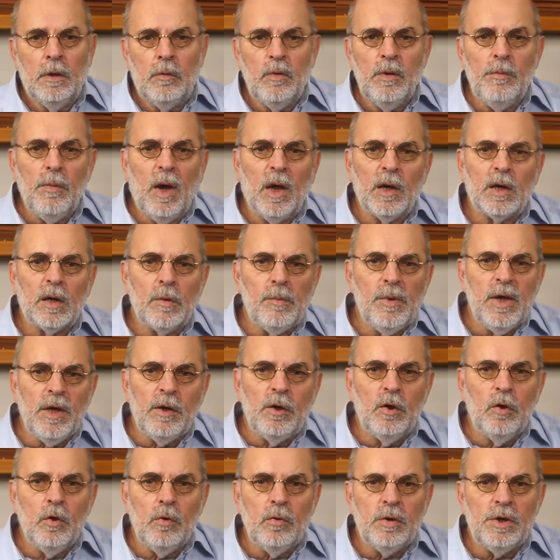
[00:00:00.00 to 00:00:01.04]
Remarkably
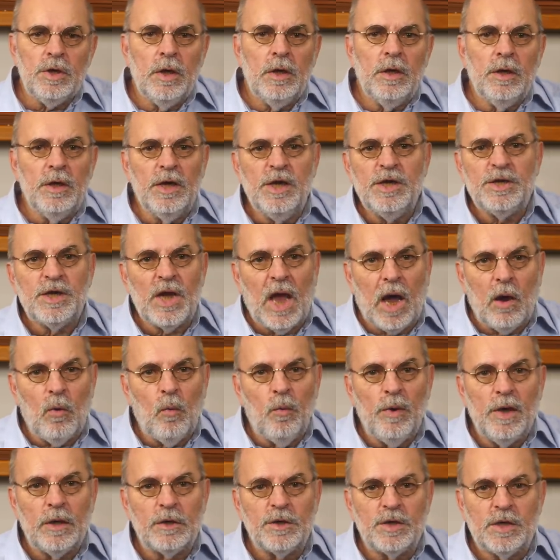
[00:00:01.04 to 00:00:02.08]
good is how
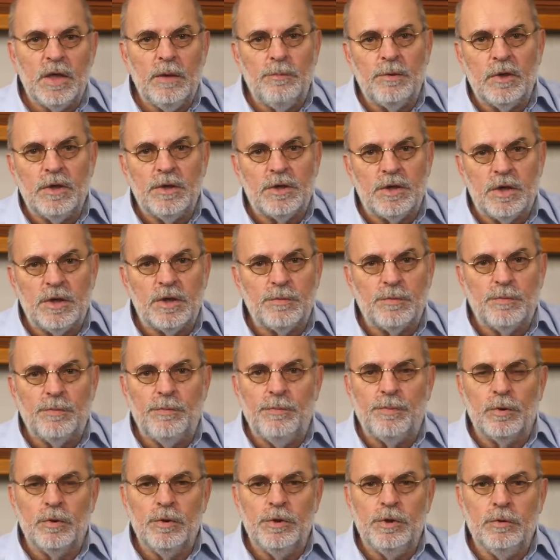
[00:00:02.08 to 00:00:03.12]
well sibilance is
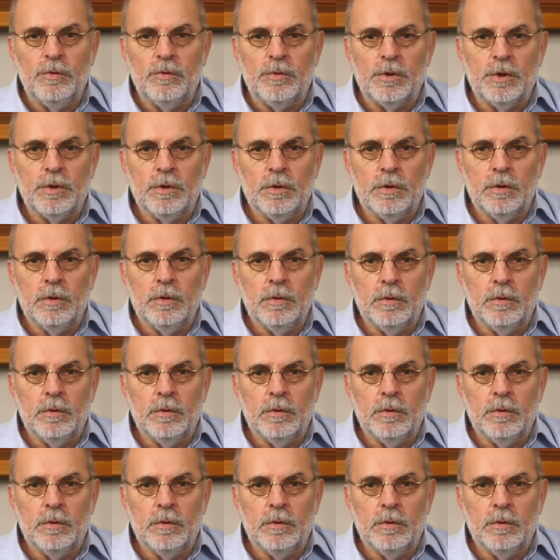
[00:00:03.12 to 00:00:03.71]
reproduced.